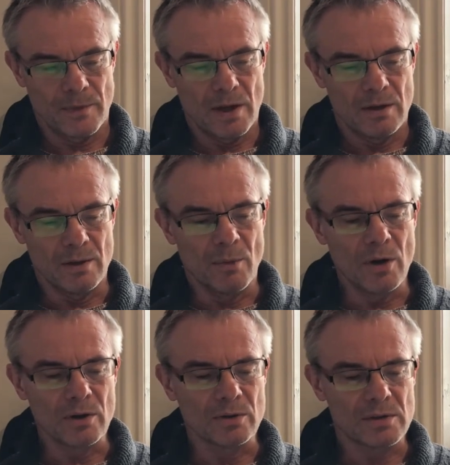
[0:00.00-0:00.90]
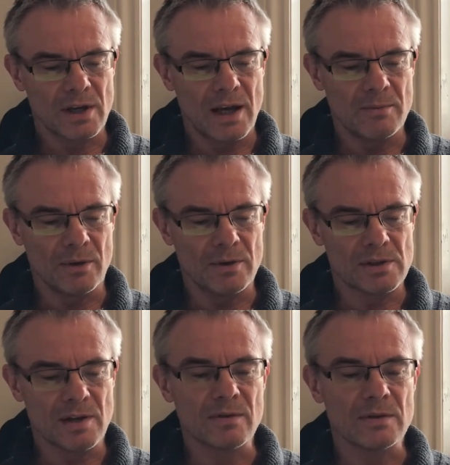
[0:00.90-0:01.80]
The Mongols came on the
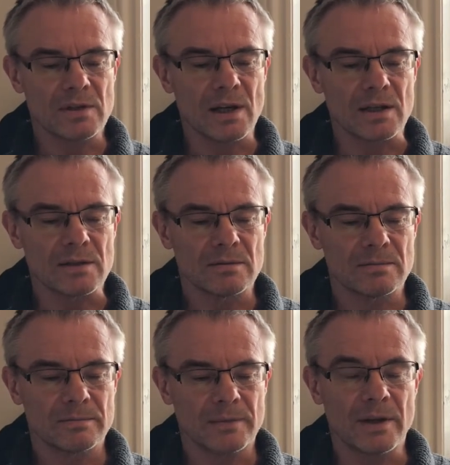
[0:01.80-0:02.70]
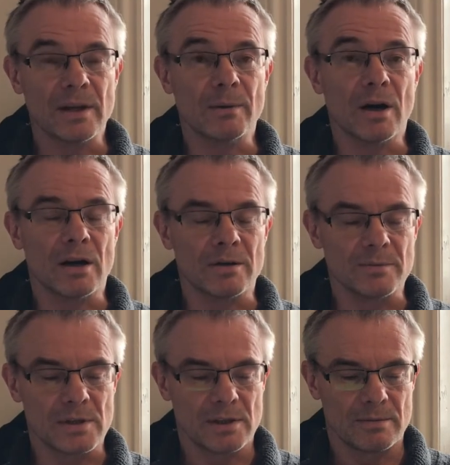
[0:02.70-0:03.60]
seventh night, and they were armed.